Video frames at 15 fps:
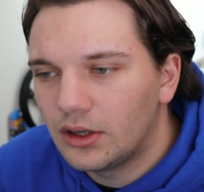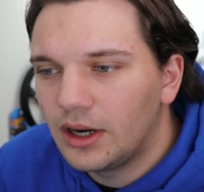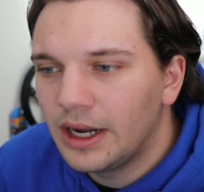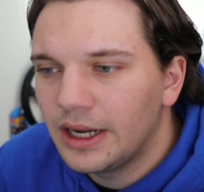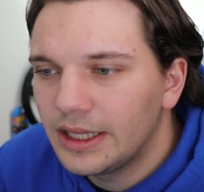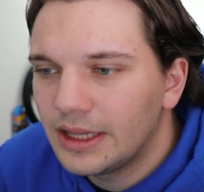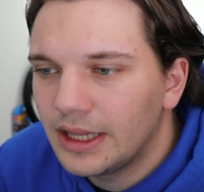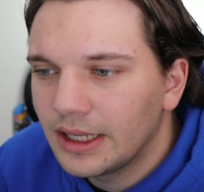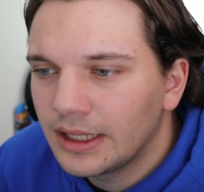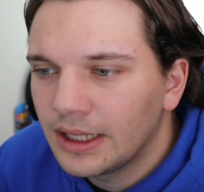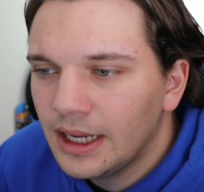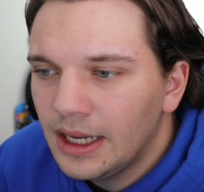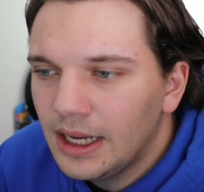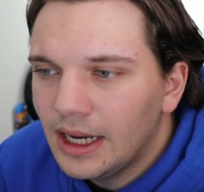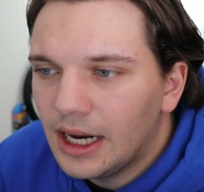or anything.
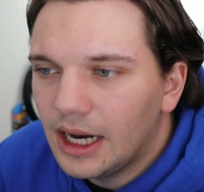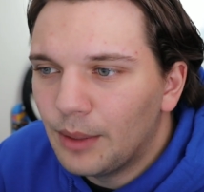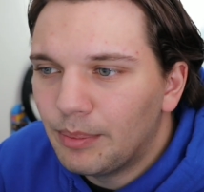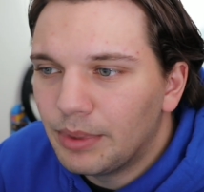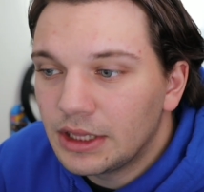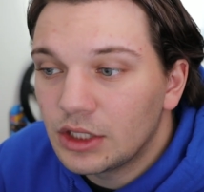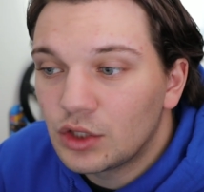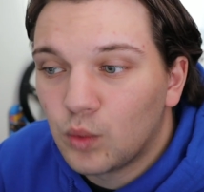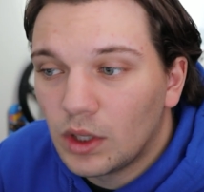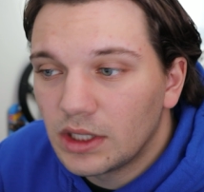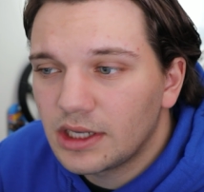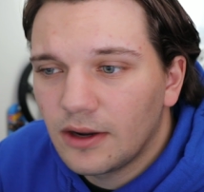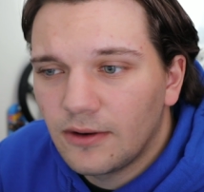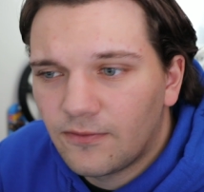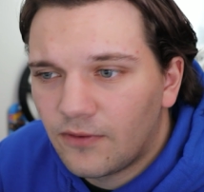But this
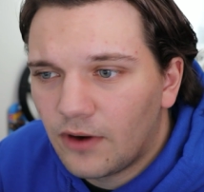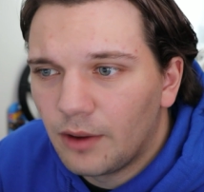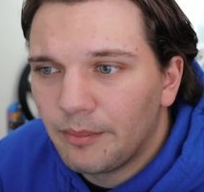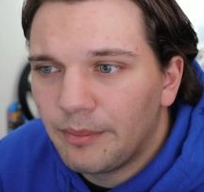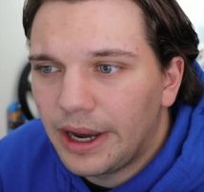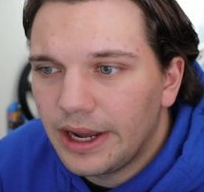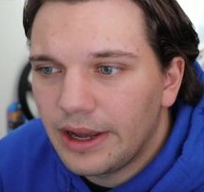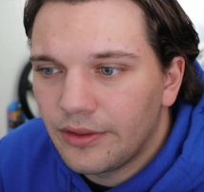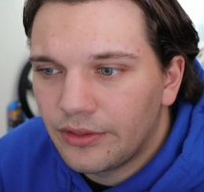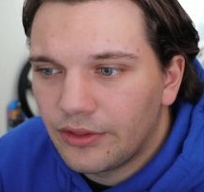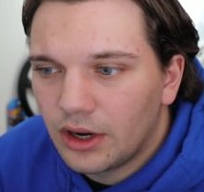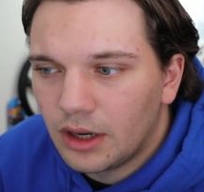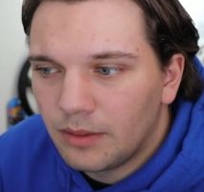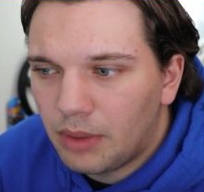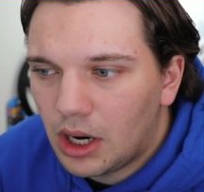was confirmed by a
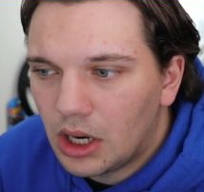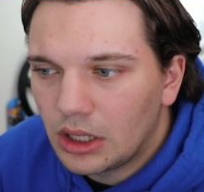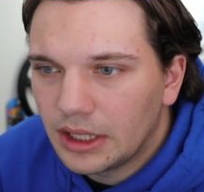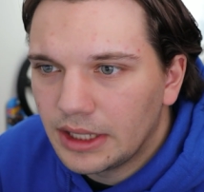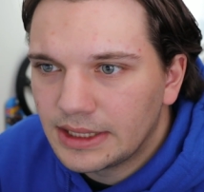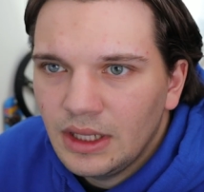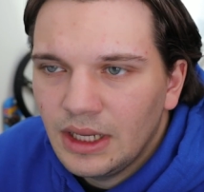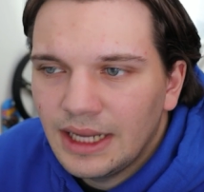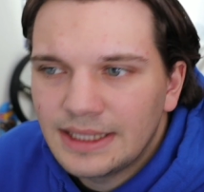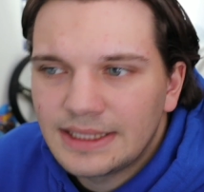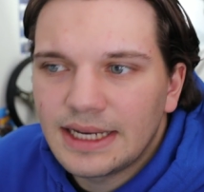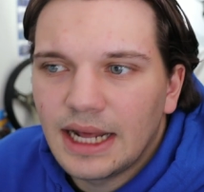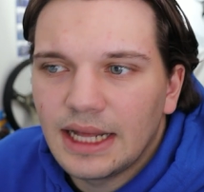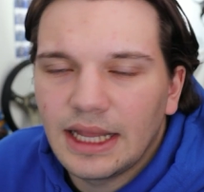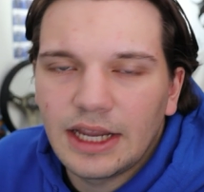third party.
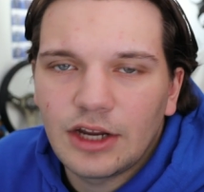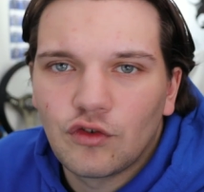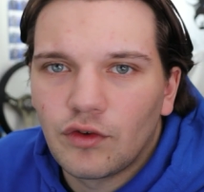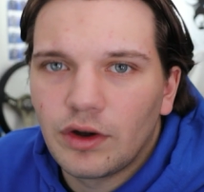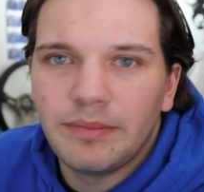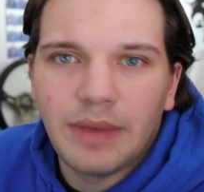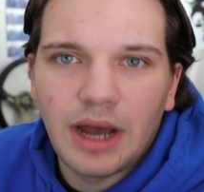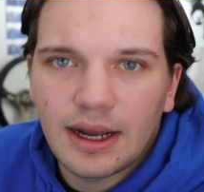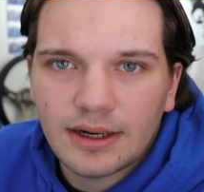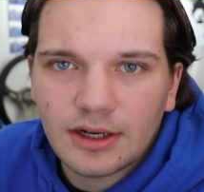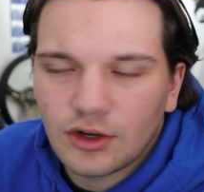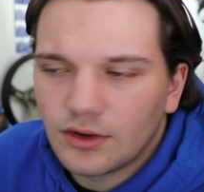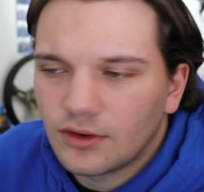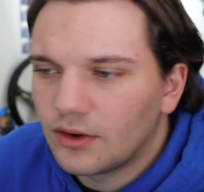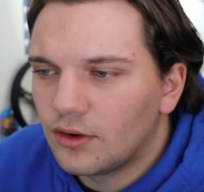It's not like
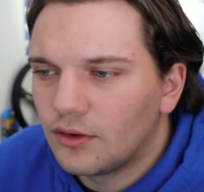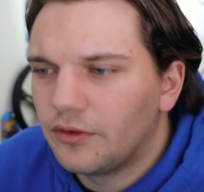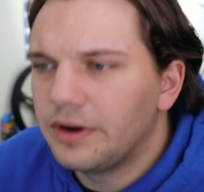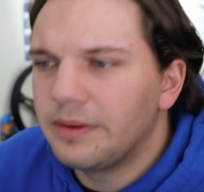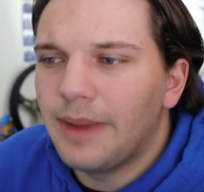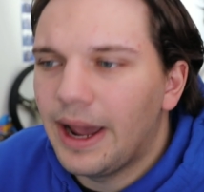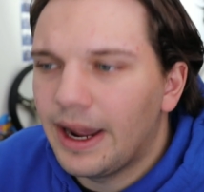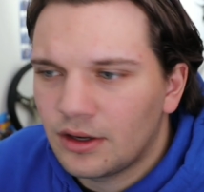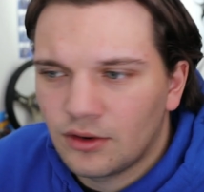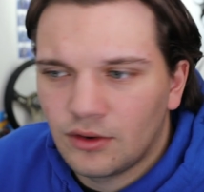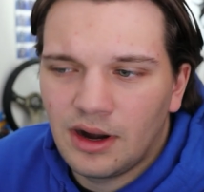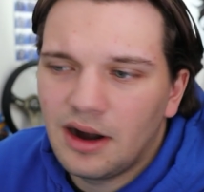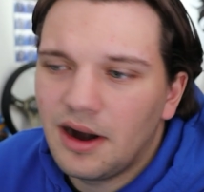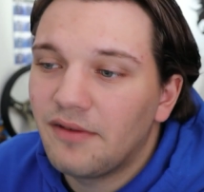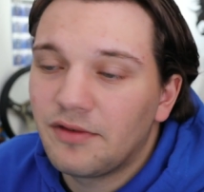Rimac or Rimac
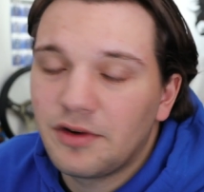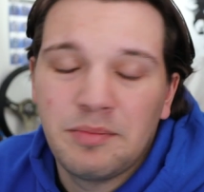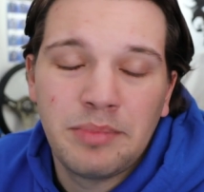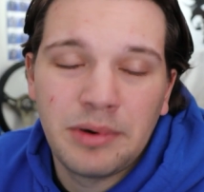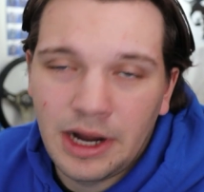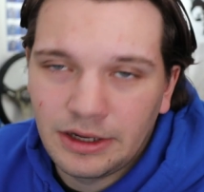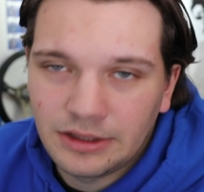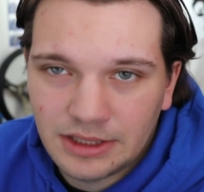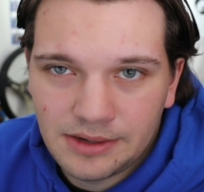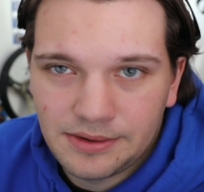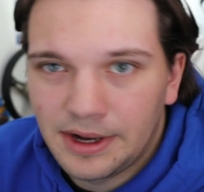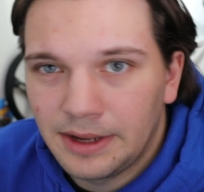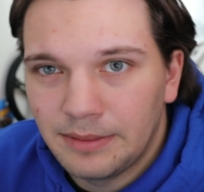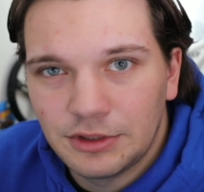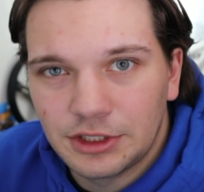or however you pronounce their
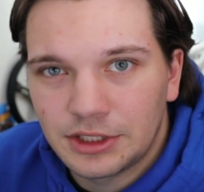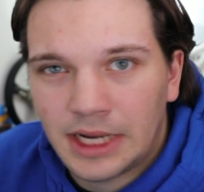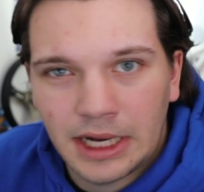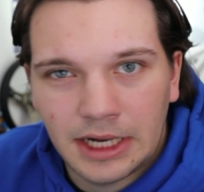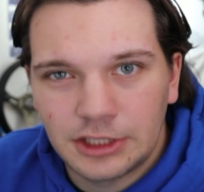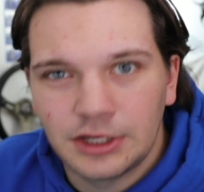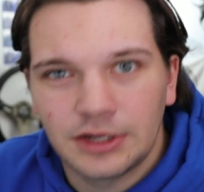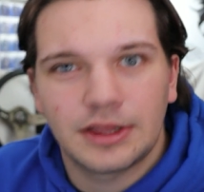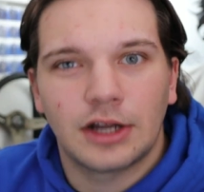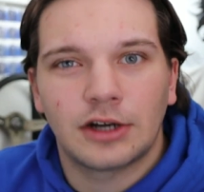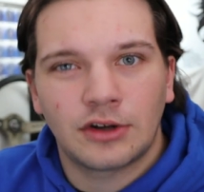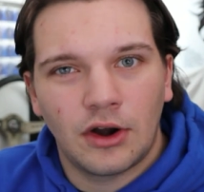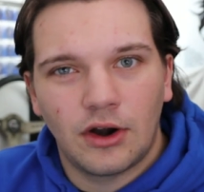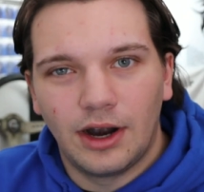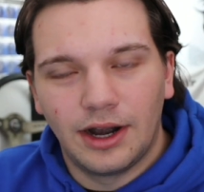name just kind of took
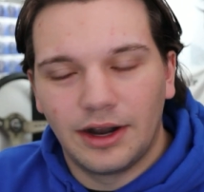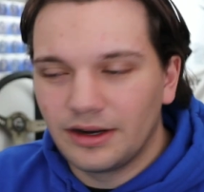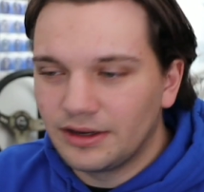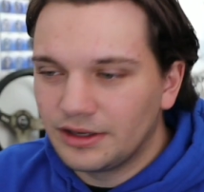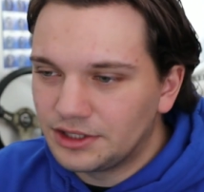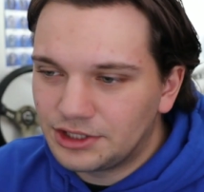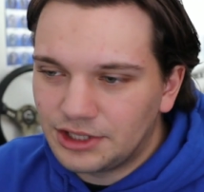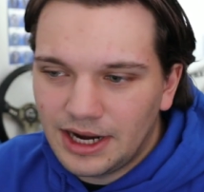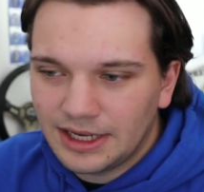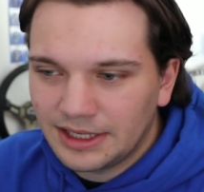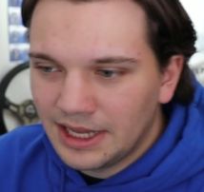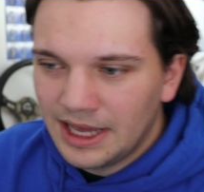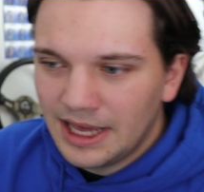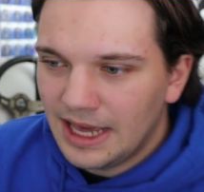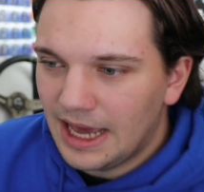their car out on a track
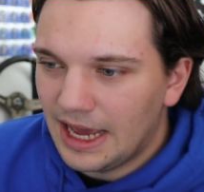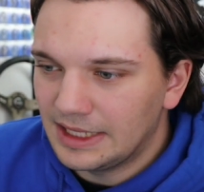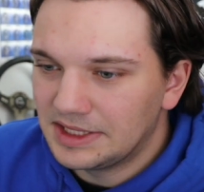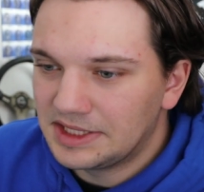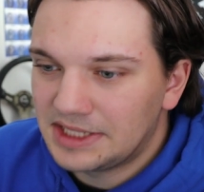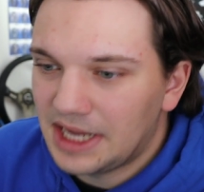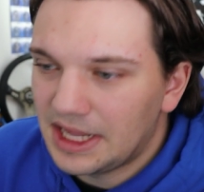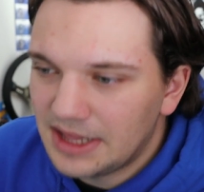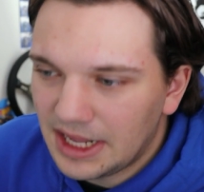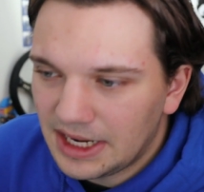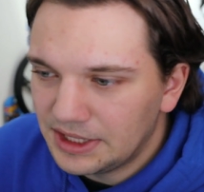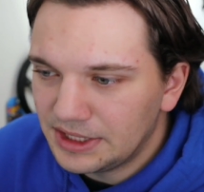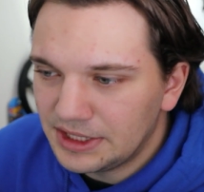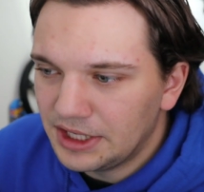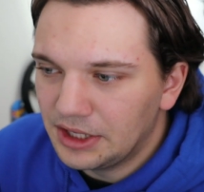and said that
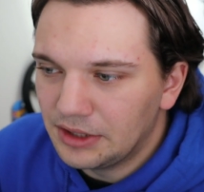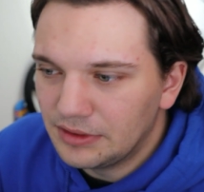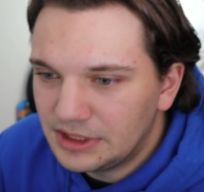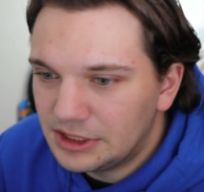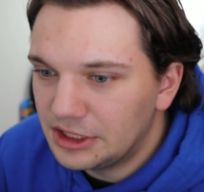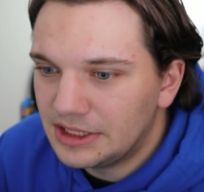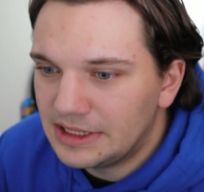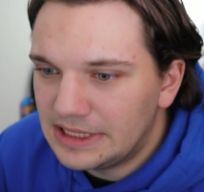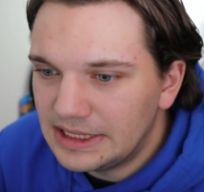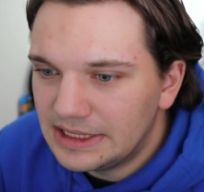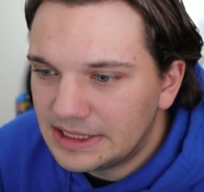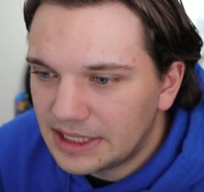it, you know, just did